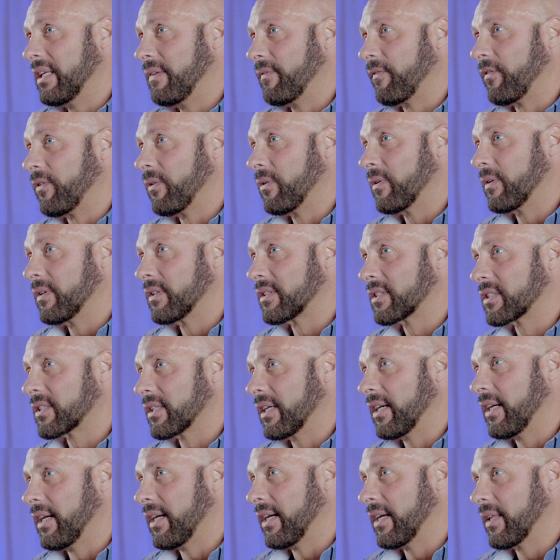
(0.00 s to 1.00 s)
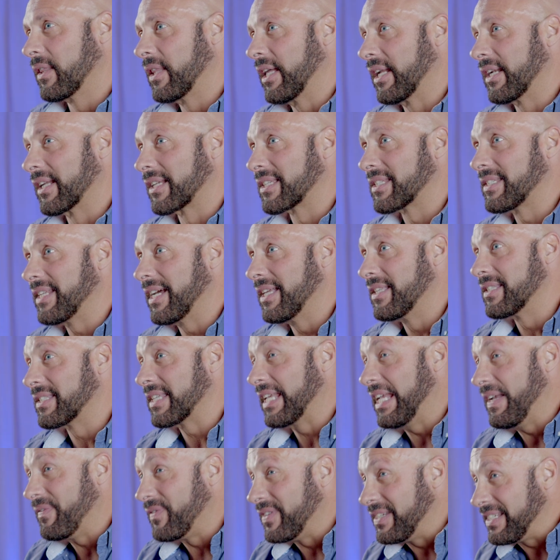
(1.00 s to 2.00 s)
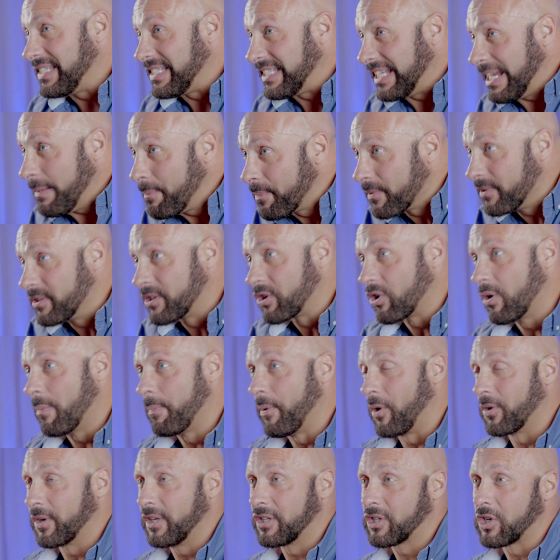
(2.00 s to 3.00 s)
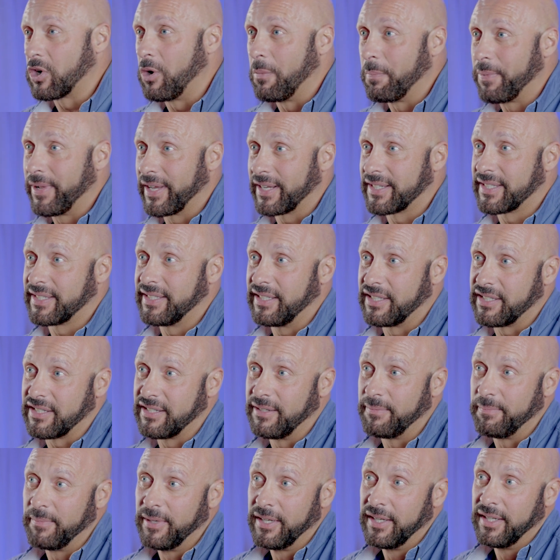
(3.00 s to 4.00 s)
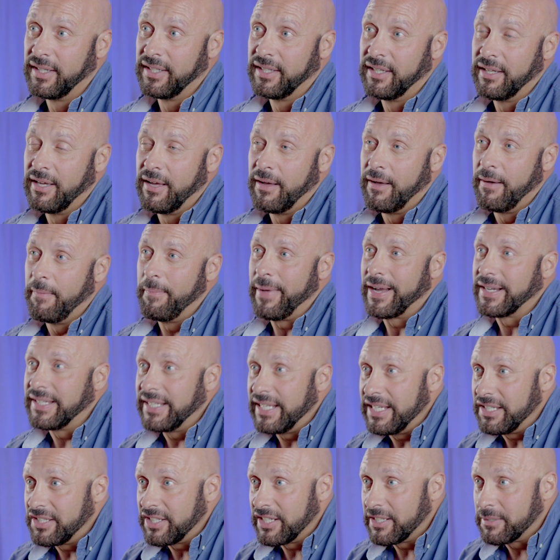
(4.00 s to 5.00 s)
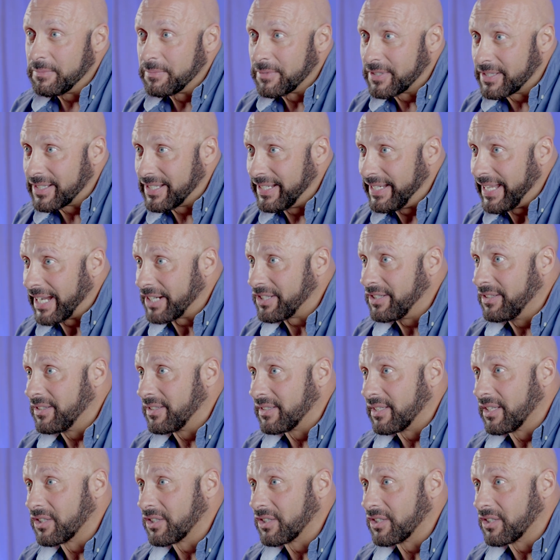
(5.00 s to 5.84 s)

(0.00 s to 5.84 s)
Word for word: influence uh, that extends even deeper into our body's complex system. Magnesium's connection to